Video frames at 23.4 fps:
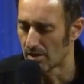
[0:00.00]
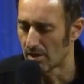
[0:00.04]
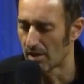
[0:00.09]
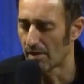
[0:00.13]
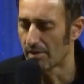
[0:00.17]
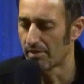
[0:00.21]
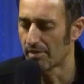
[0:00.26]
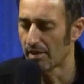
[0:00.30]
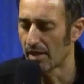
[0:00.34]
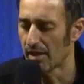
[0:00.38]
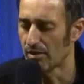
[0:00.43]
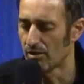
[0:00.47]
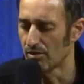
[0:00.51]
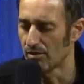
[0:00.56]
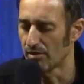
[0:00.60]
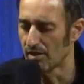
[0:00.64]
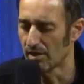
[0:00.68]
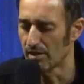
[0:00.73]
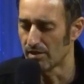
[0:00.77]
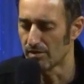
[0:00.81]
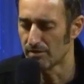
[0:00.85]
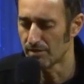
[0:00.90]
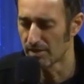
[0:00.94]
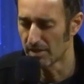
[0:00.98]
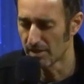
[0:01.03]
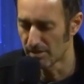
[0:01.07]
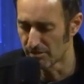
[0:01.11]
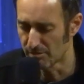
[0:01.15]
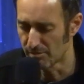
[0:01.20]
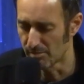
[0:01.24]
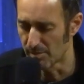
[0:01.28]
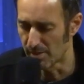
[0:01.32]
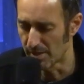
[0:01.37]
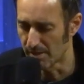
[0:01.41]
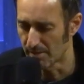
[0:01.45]
And I thank you that you
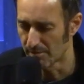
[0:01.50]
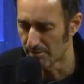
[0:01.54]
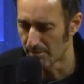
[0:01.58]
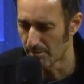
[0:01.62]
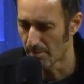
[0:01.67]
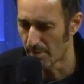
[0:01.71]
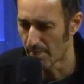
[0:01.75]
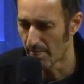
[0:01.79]
forgive me